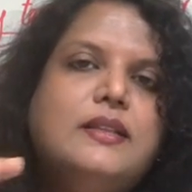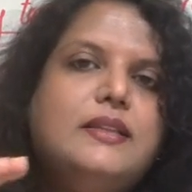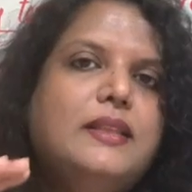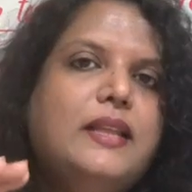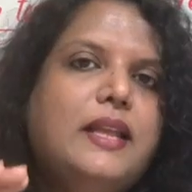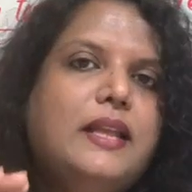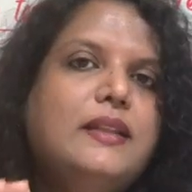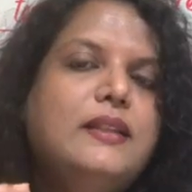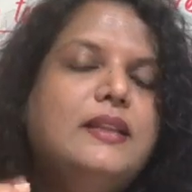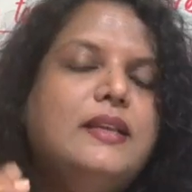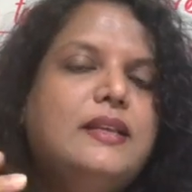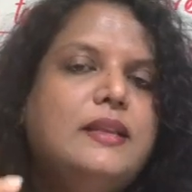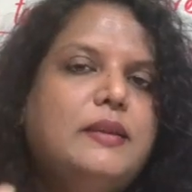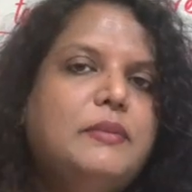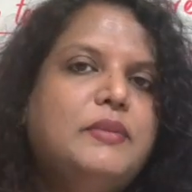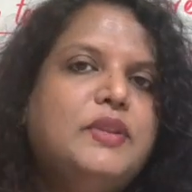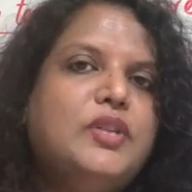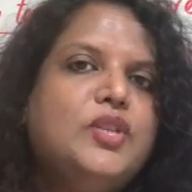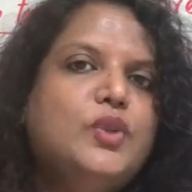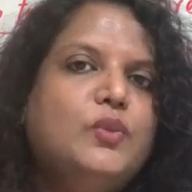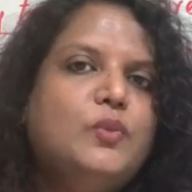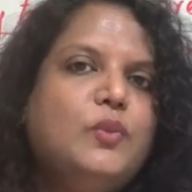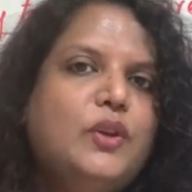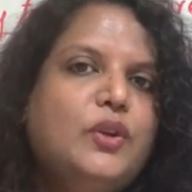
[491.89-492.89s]
Then the
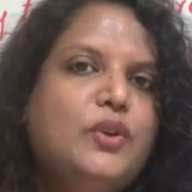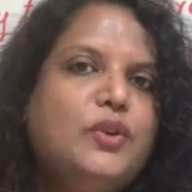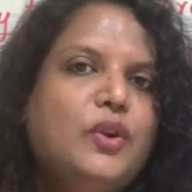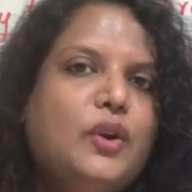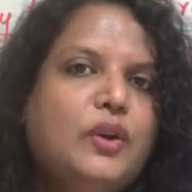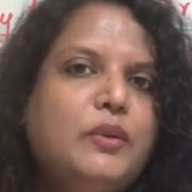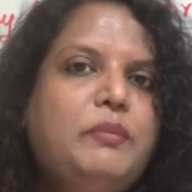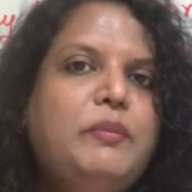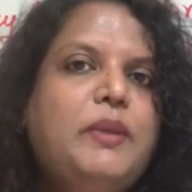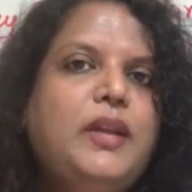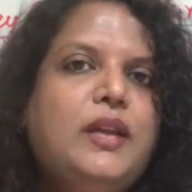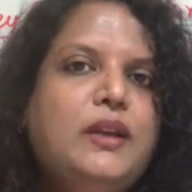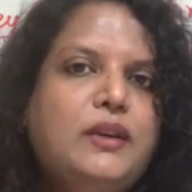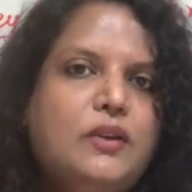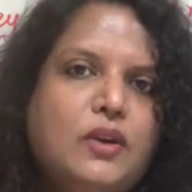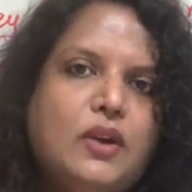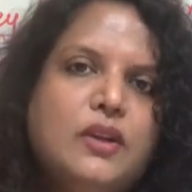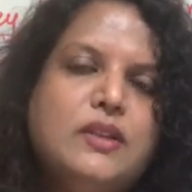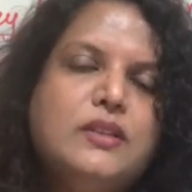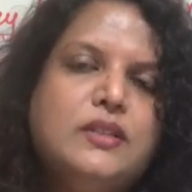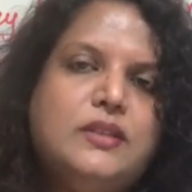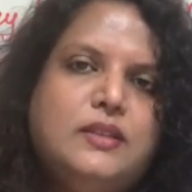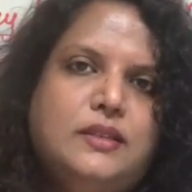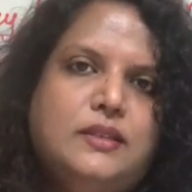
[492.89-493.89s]
temperature will not be
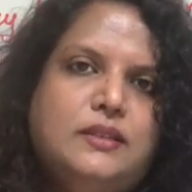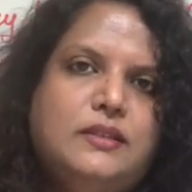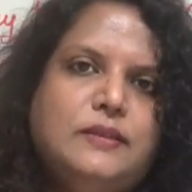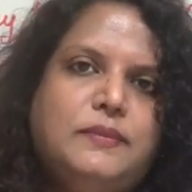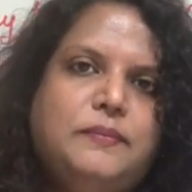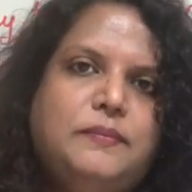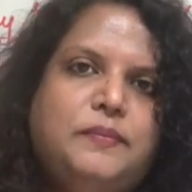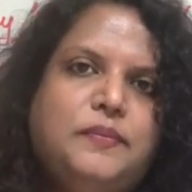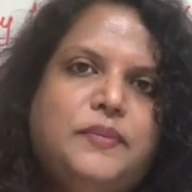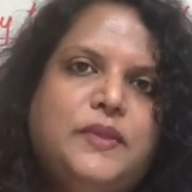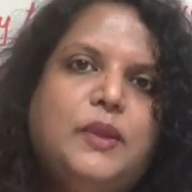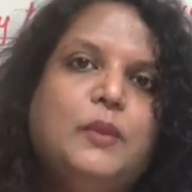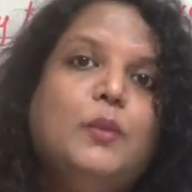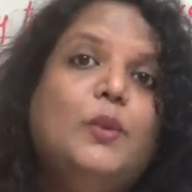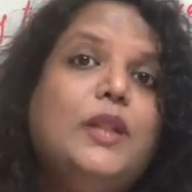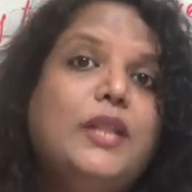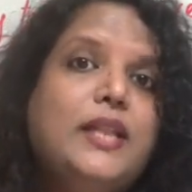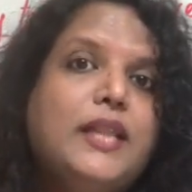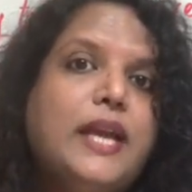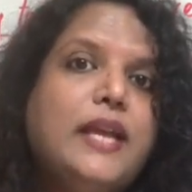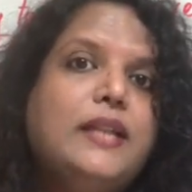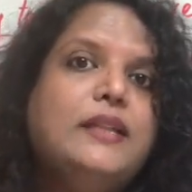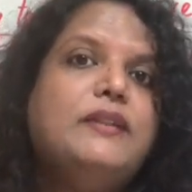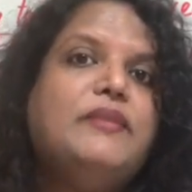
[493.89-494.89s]
constant.
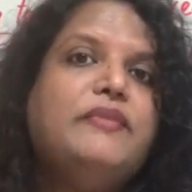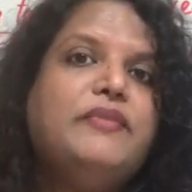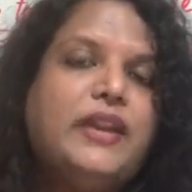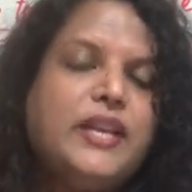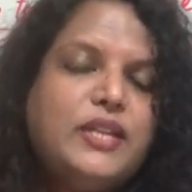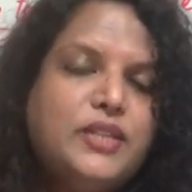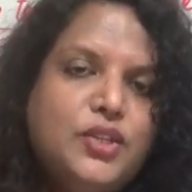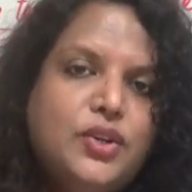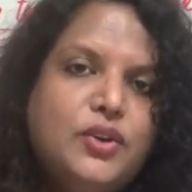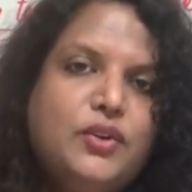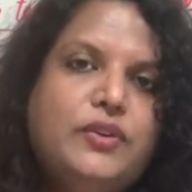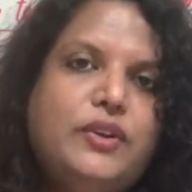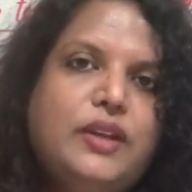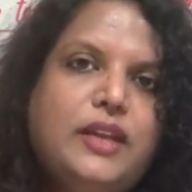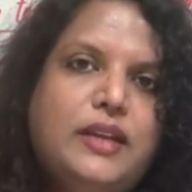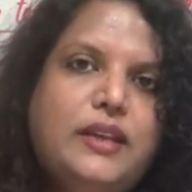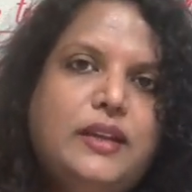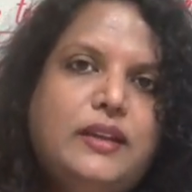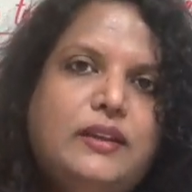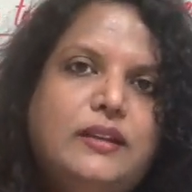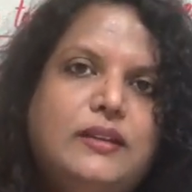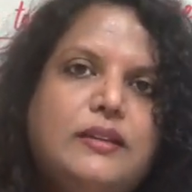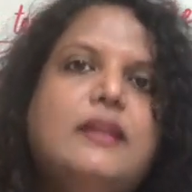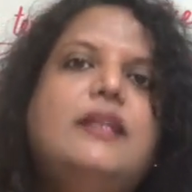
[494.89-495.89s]
Will that affect your
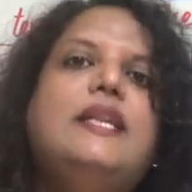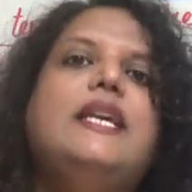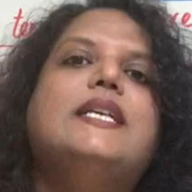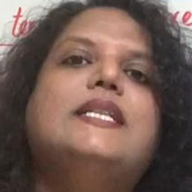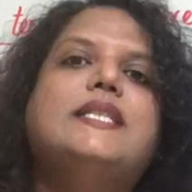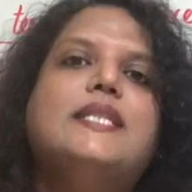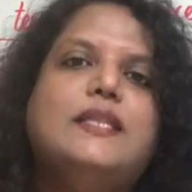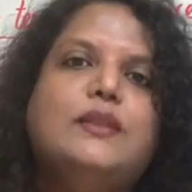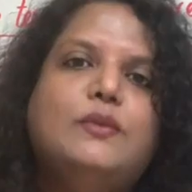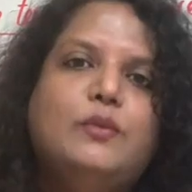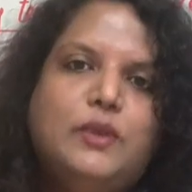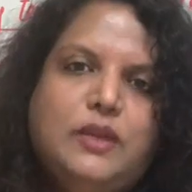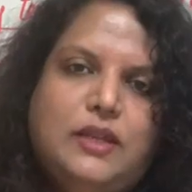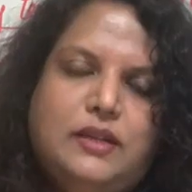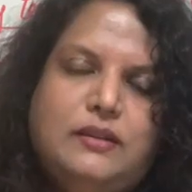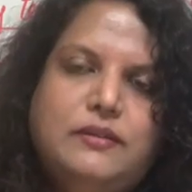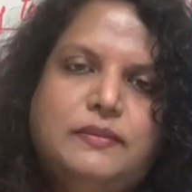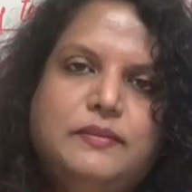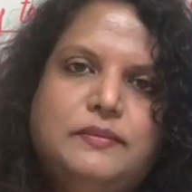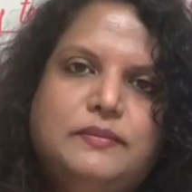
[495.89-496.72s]
reading? Yes, it will.